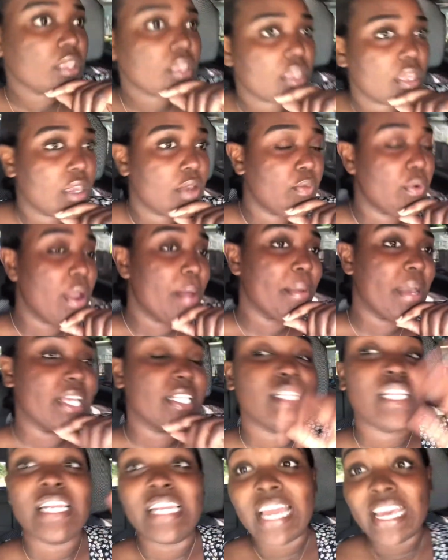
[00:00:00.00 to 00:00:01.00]
where am I?
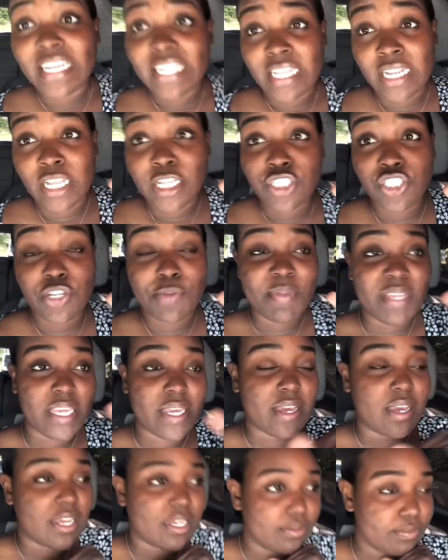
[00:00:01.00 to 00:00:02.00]
Landing in Jamaica.